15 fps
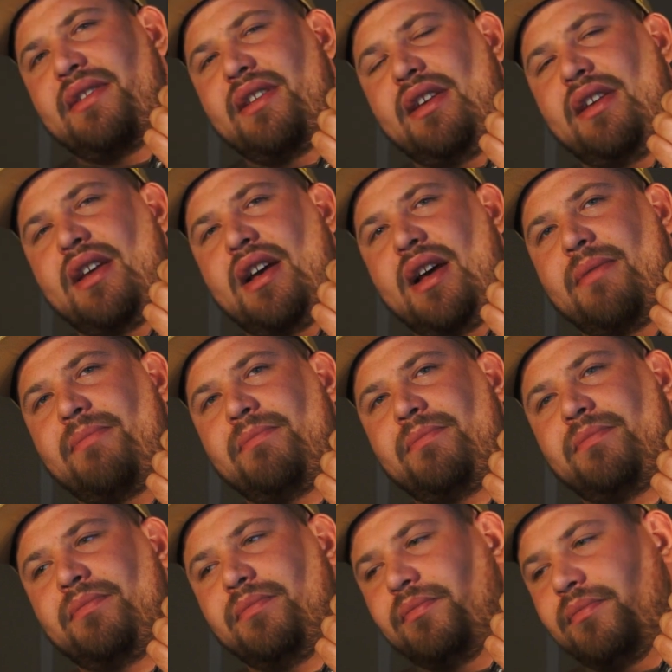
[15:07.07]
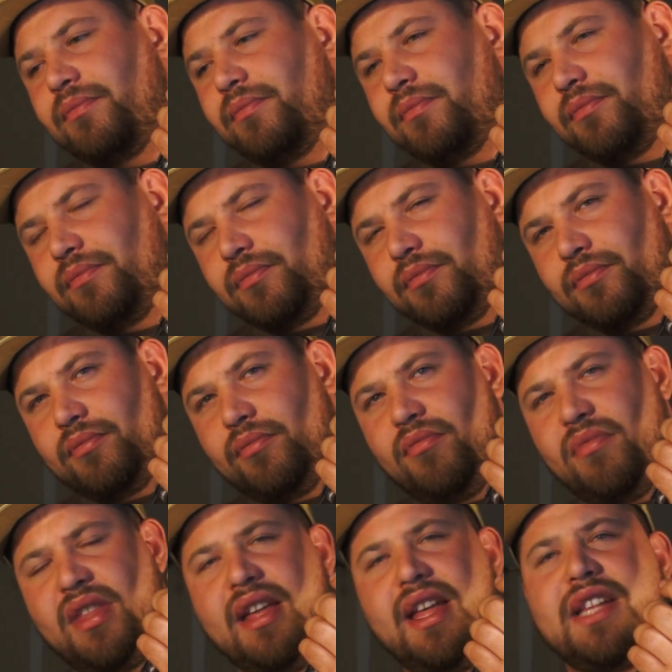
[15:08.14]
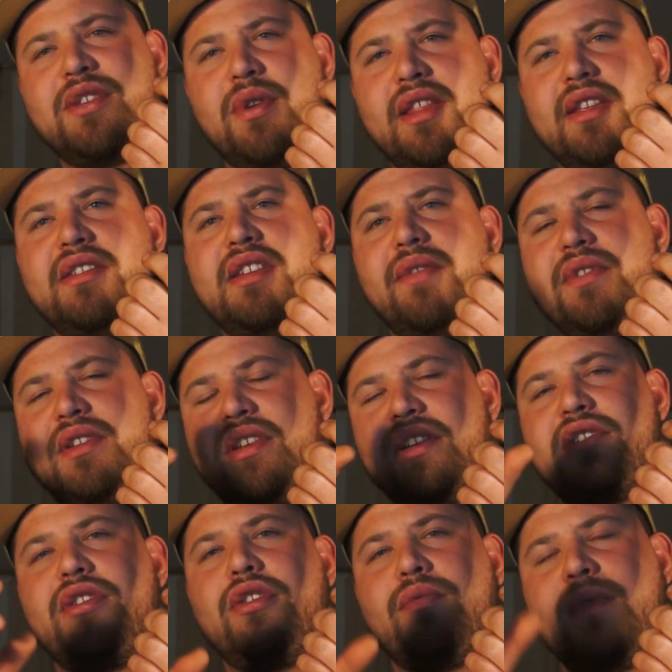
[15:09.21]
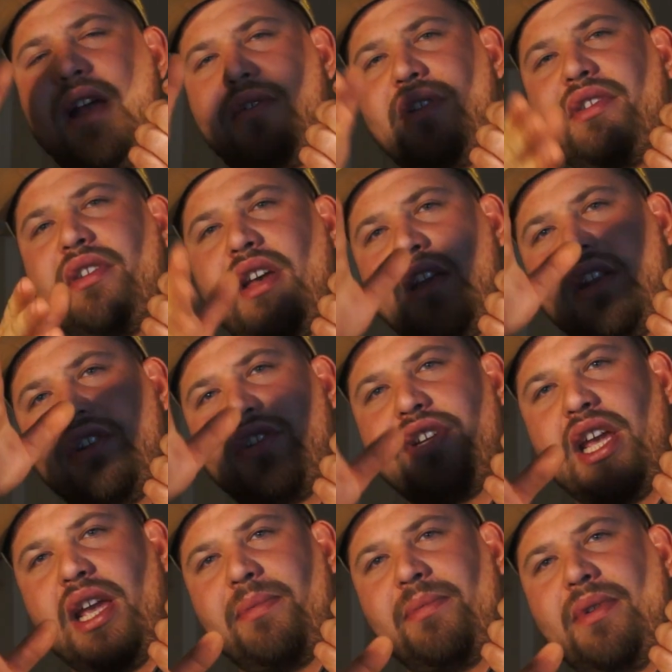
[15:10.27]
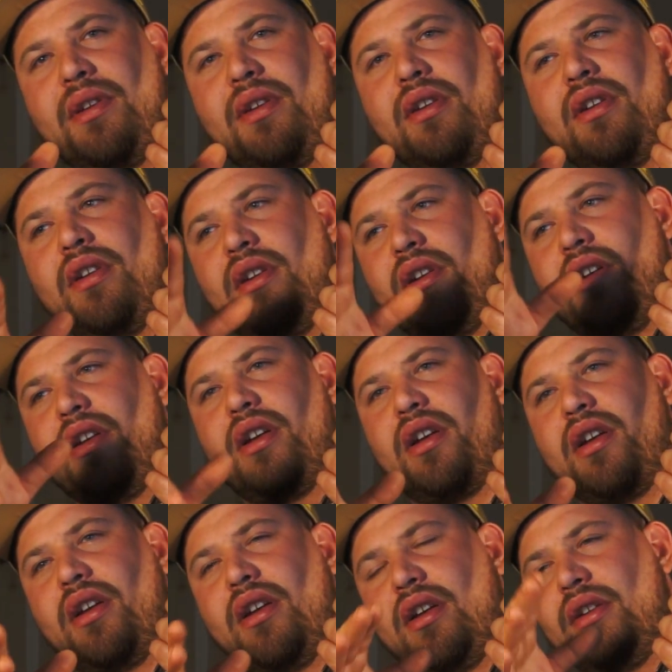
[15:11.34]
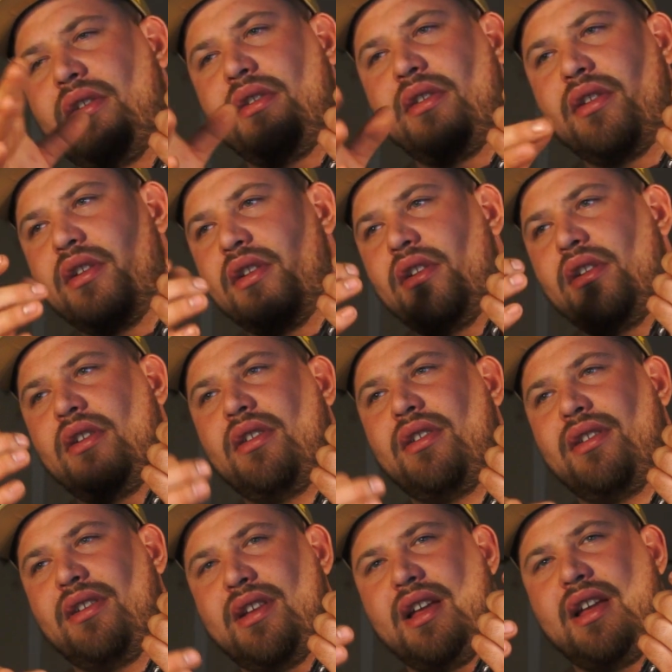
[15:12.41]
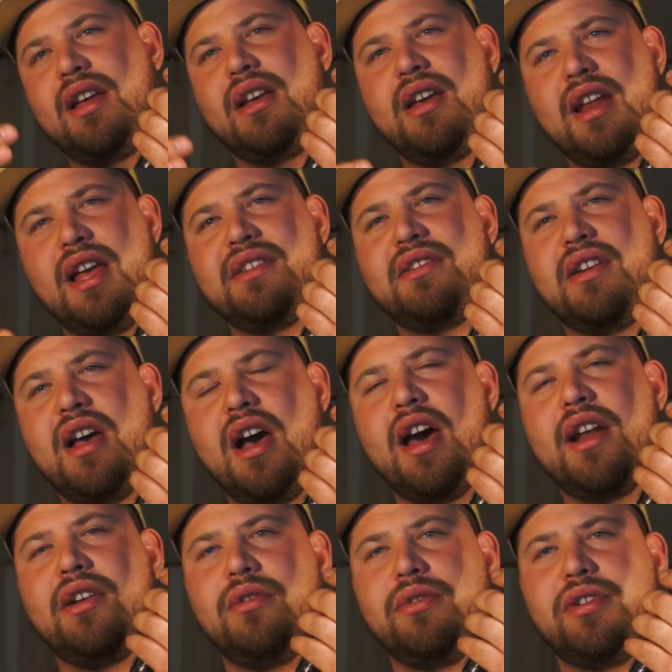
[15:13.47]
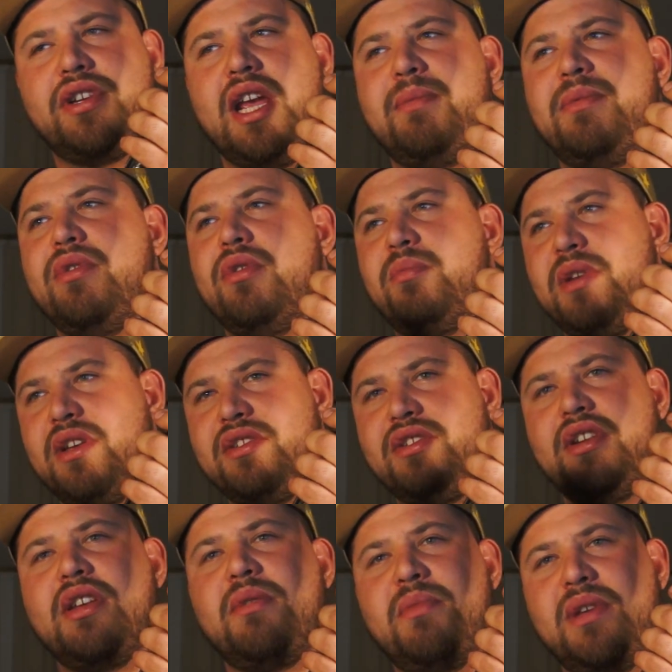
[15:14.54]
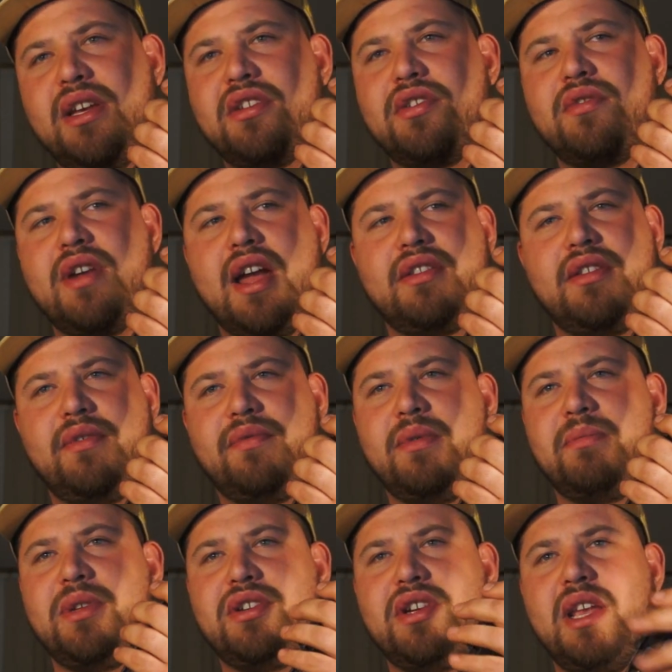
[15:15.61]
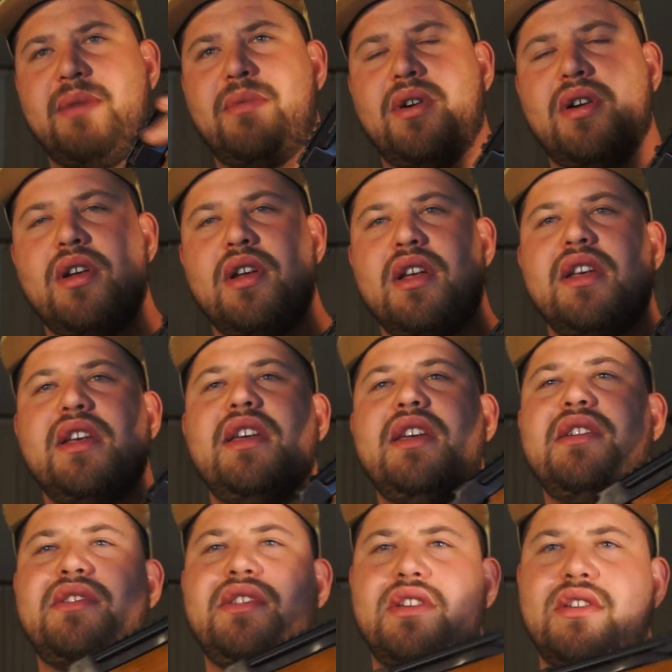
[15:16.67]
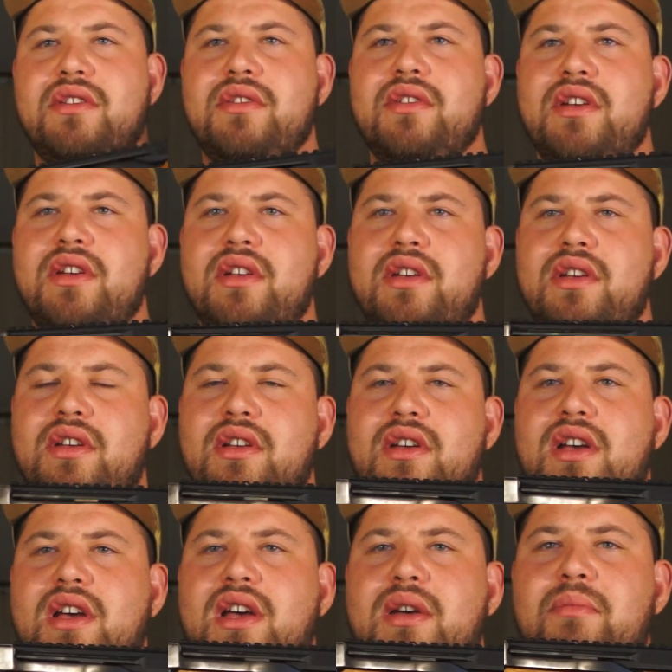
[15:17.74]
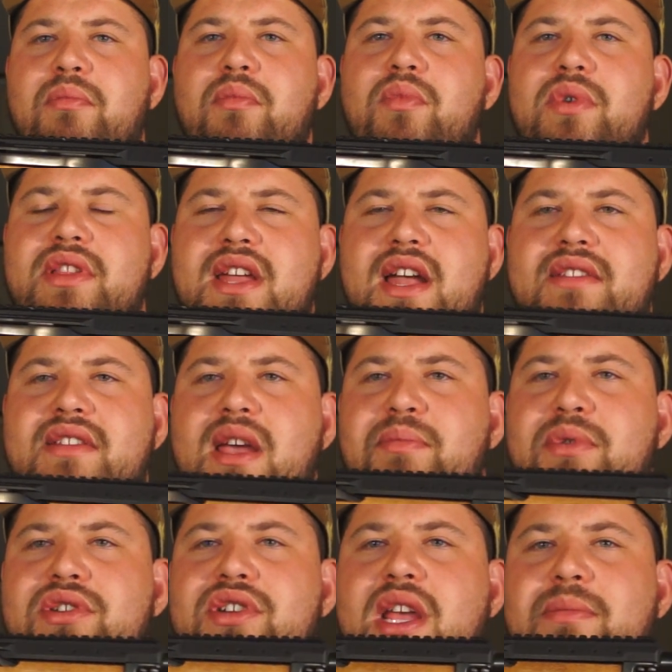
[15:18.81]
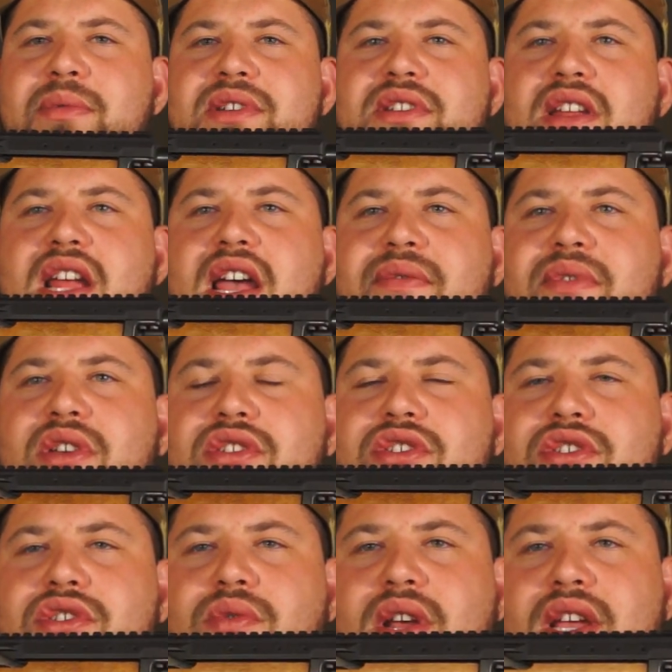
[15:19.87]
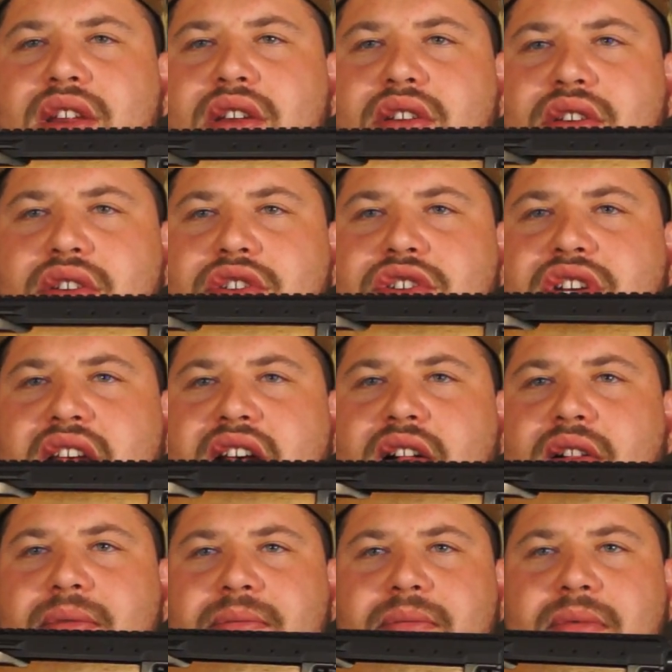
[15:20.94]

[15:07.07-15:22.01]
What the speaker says: the 7.62 round is kind of shaped, kind of has a conical shape to it, because it can be extracted from the chamber easier with that type of shape instead of having a straight shell.